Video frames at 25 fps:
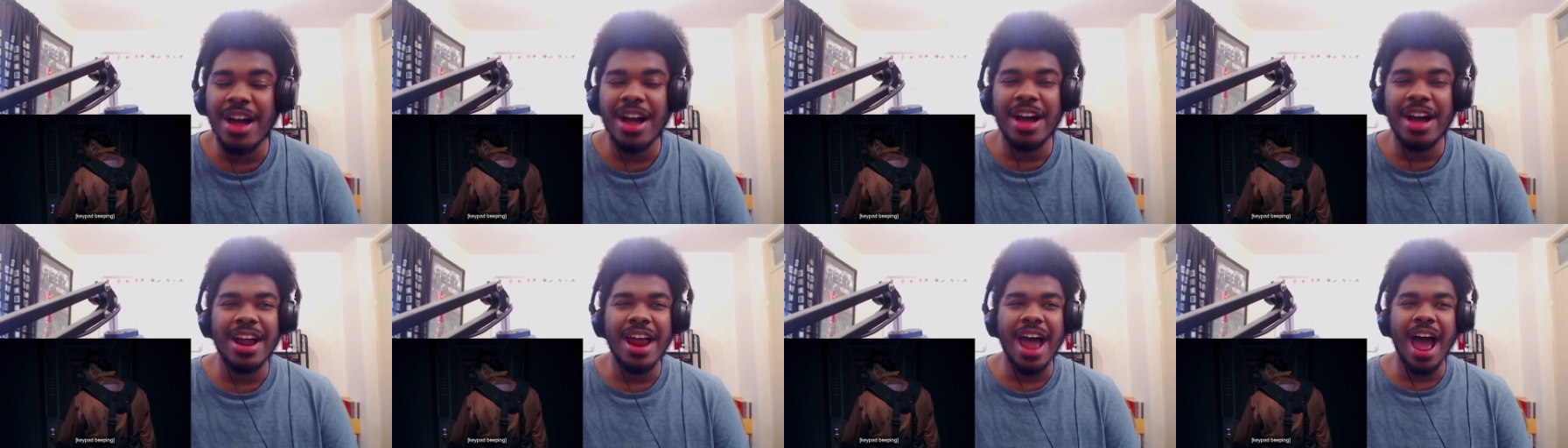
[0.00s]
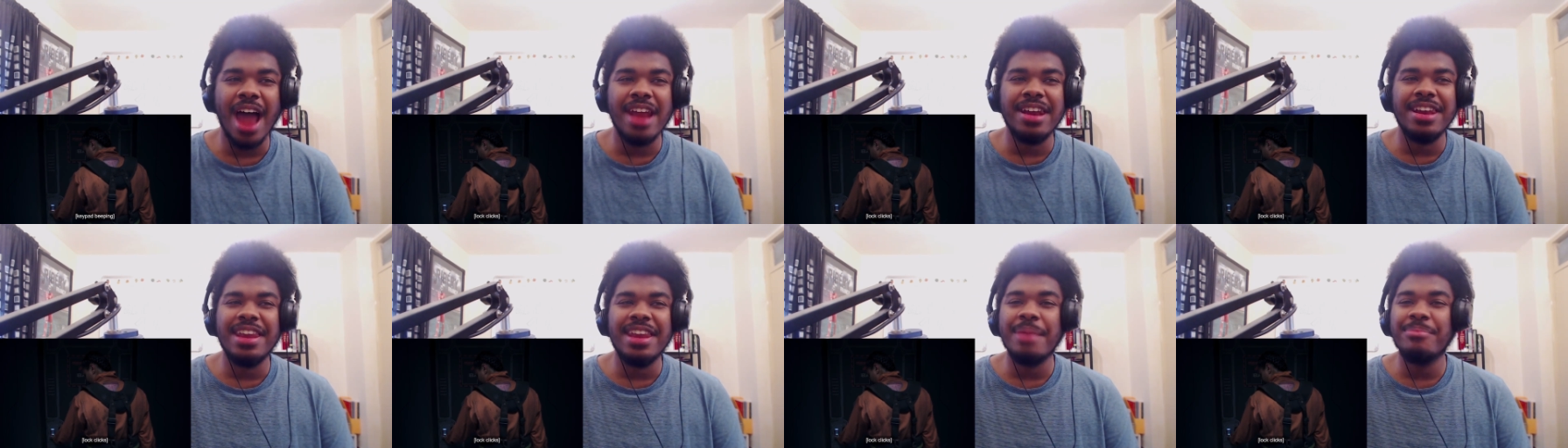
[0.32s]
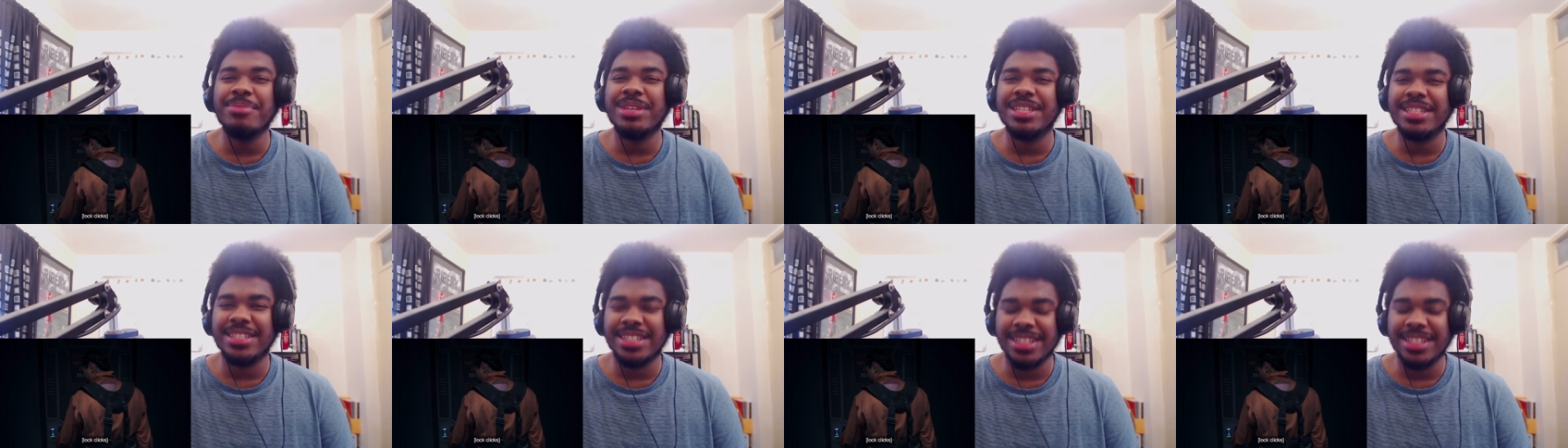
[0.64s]
a, a
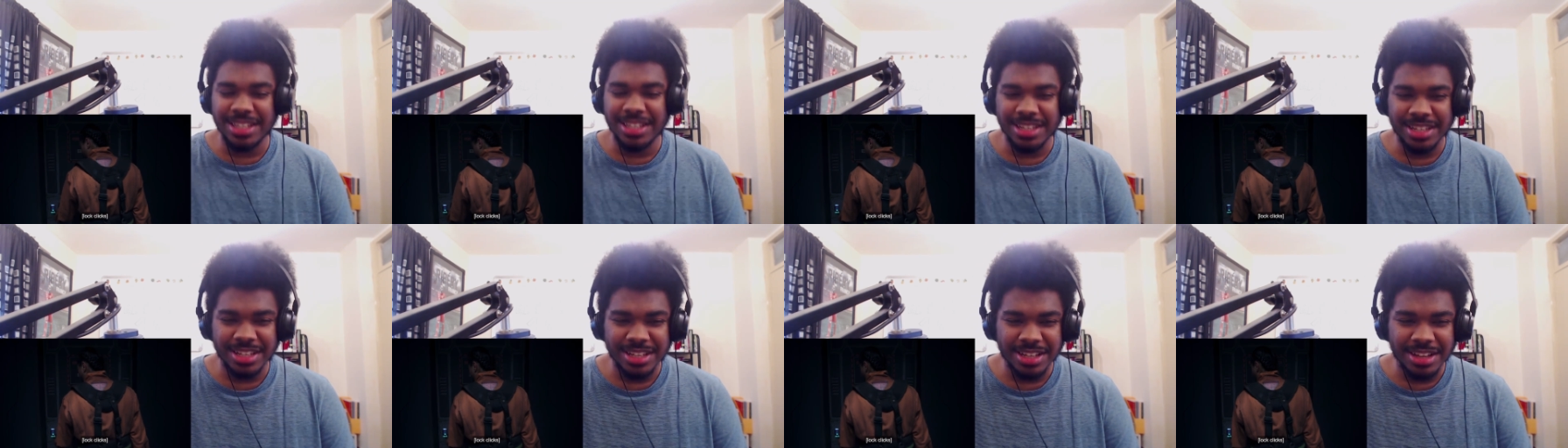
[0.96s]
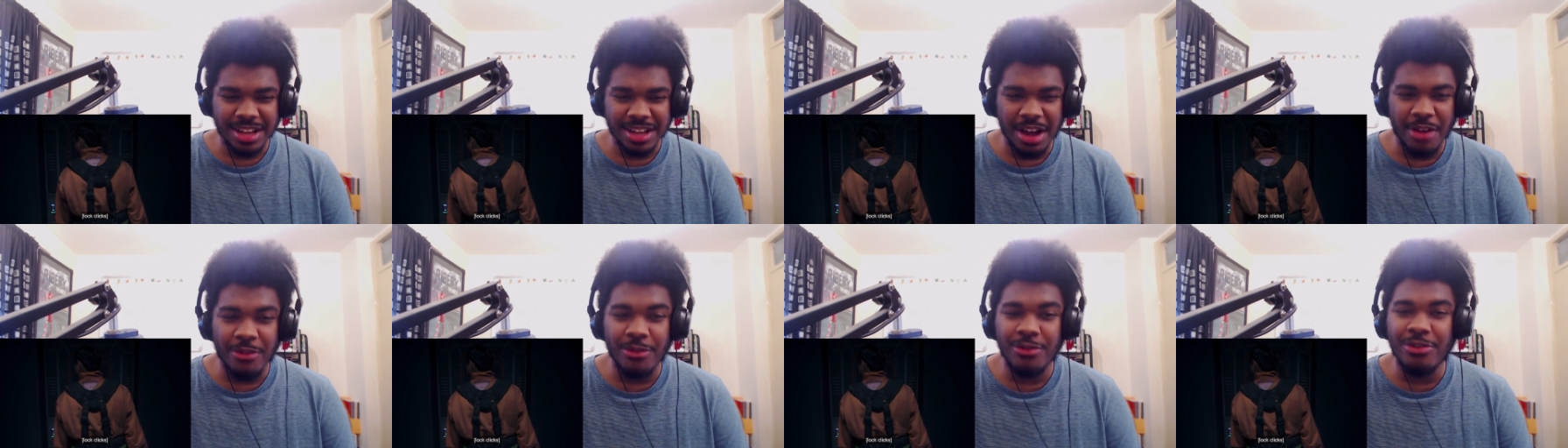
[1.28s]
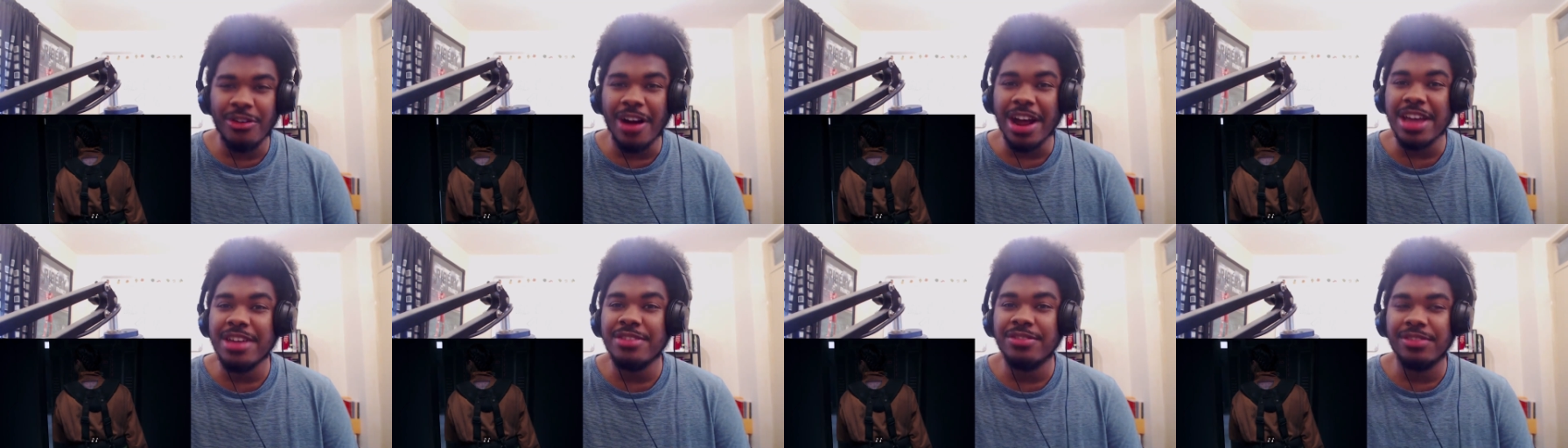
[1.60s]
nemesis, a
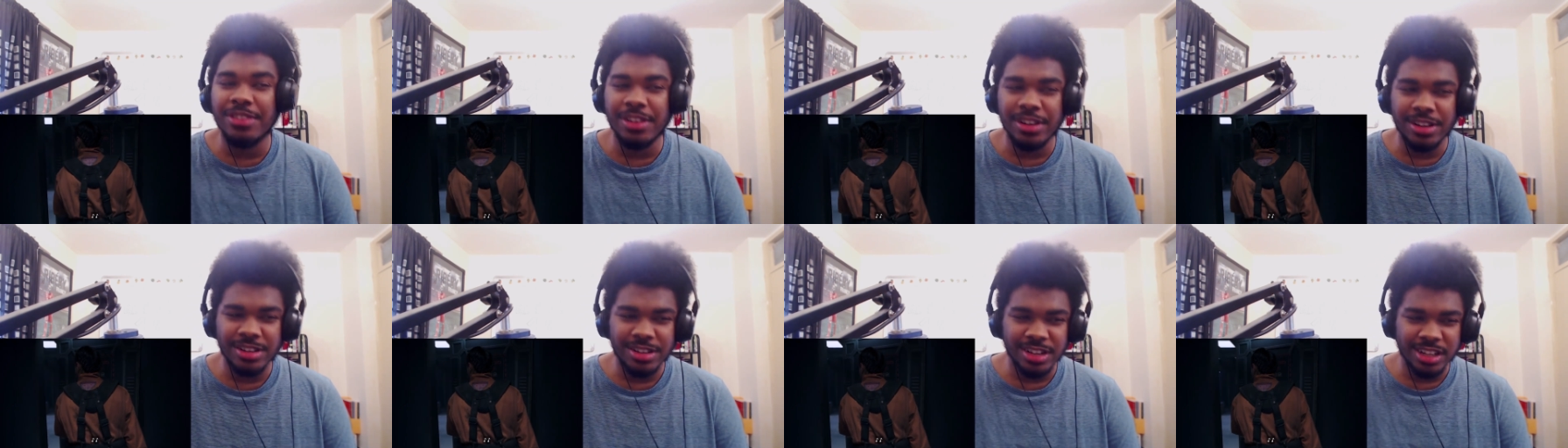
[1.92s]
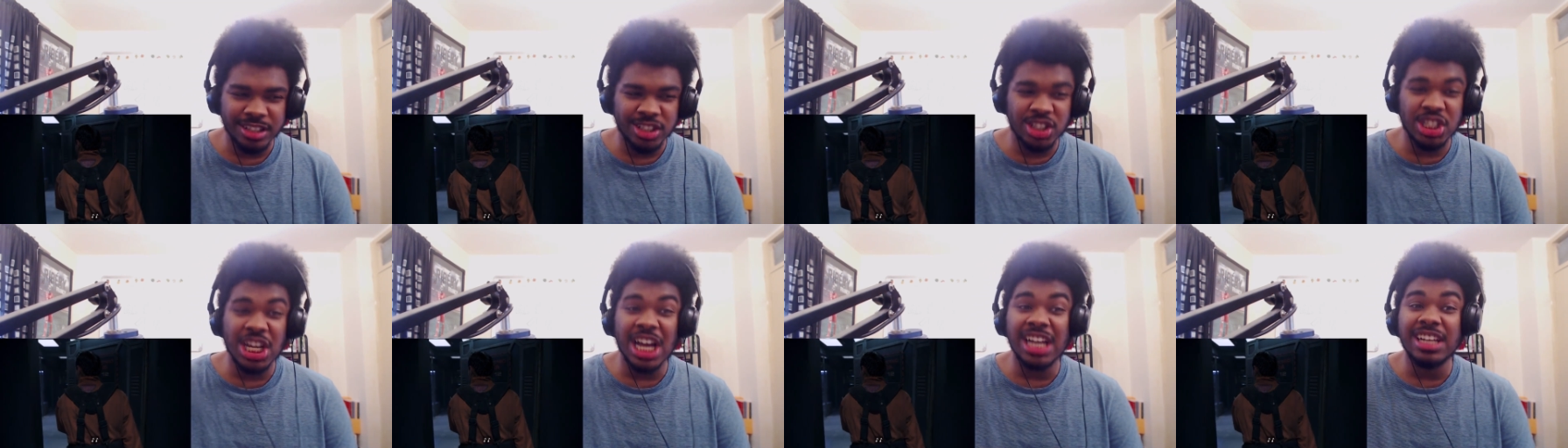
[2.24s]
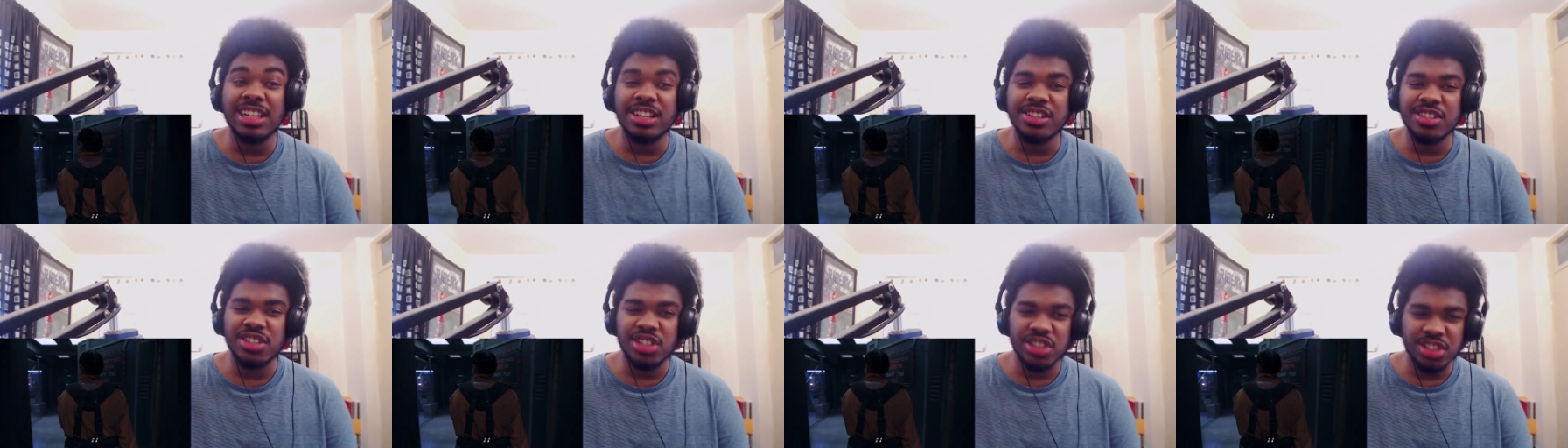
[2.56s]
rival, a
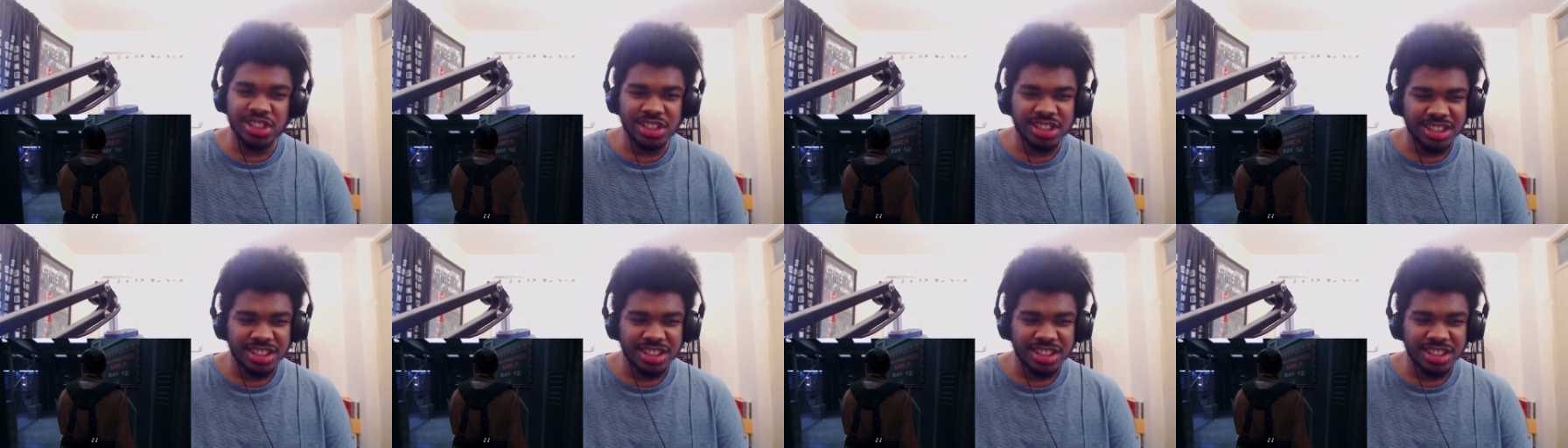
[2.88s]
challenge.